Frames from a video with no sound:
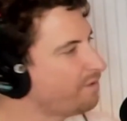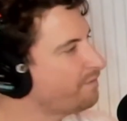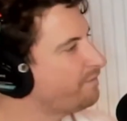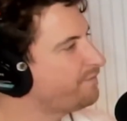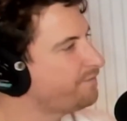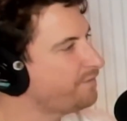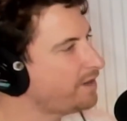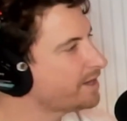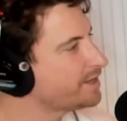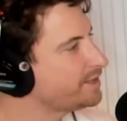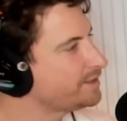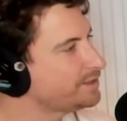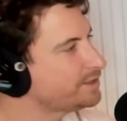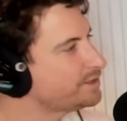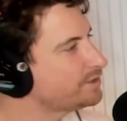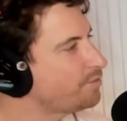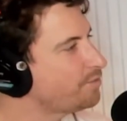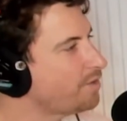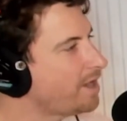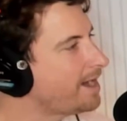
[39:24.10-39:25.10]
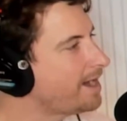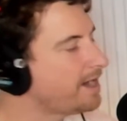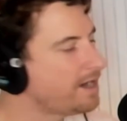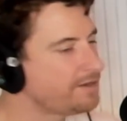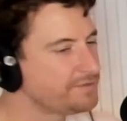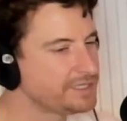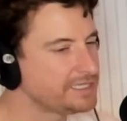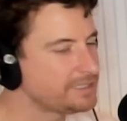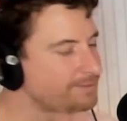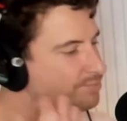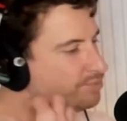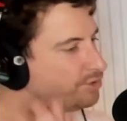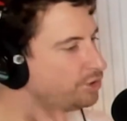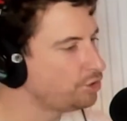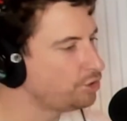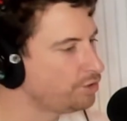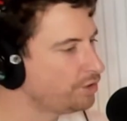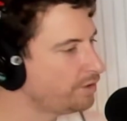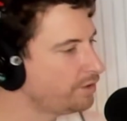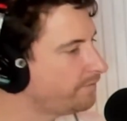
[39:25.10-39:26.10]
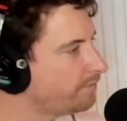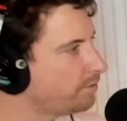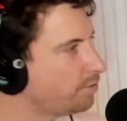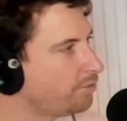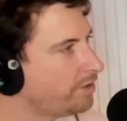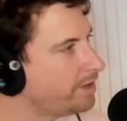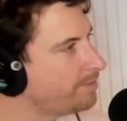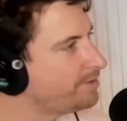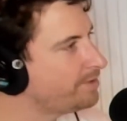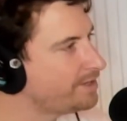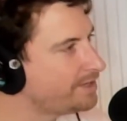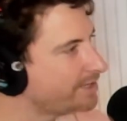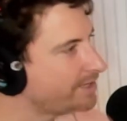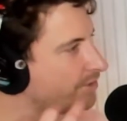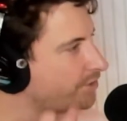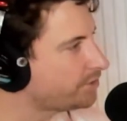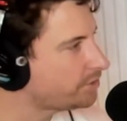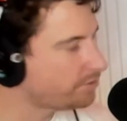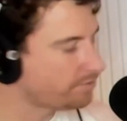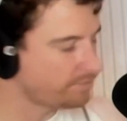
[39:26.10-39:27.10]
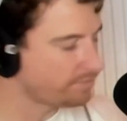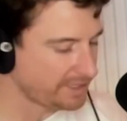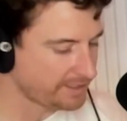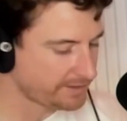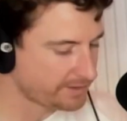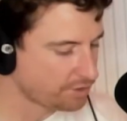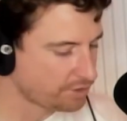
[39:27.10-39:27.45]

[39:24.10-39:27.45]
fucking suave. Yeah. These beautiful women in these